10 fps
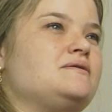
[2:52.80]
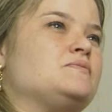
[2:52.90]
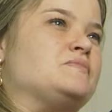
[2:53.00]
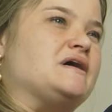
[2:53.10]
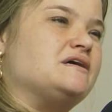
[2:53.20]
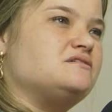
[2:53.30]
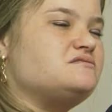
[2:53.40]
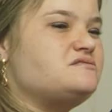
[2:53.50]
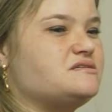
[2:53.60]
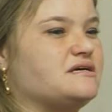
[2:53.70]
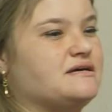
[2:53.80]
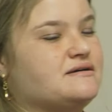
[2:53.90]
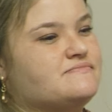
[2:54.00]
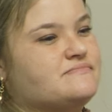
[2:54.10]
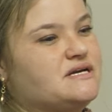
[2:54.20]
males,
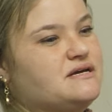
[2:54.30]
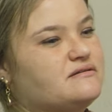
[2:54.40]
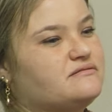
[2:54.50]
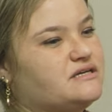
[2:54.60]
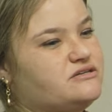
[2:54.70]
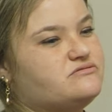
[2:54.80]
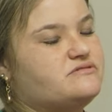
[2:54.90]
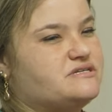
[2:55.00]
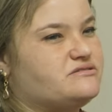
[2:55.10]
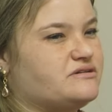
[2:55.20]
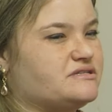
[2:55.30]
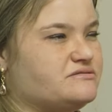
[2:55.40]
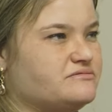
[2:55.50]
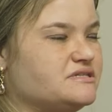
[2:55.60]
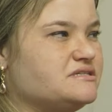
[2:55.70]
their urethra
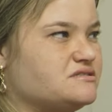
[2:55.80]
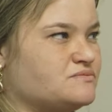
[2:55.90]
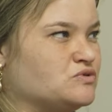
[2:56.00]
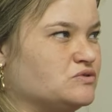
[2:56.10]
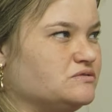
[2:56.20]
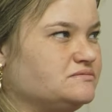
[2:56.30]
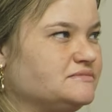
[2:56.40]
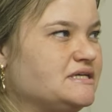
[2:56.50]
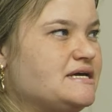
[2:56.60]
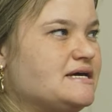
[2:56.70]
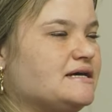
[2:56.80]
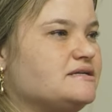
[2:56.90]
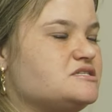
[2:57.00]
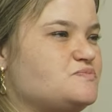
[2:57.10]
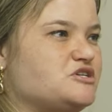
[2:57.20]
is really small,
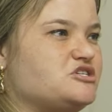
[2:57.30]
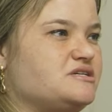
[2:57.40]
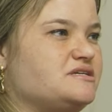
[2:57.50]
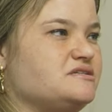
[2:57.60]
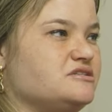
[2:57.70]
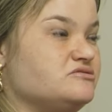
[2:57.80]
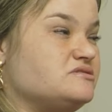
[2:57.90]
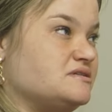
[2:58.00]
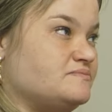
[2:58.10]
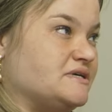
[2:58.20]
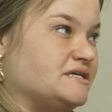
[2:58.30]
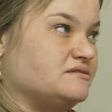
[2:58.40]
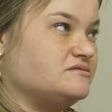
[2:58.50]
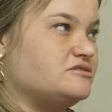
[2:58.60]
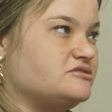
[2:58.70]
and especially neutered
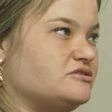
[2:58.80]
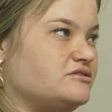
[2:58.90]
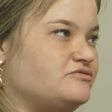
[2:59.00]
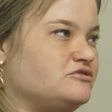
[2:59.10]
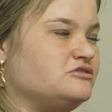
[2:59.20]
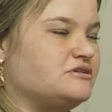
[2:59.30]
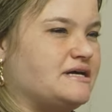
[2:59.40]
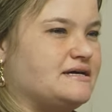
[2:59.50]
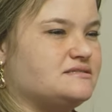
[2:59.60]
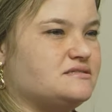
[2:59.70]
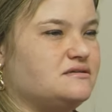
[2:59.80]
males. So if you look at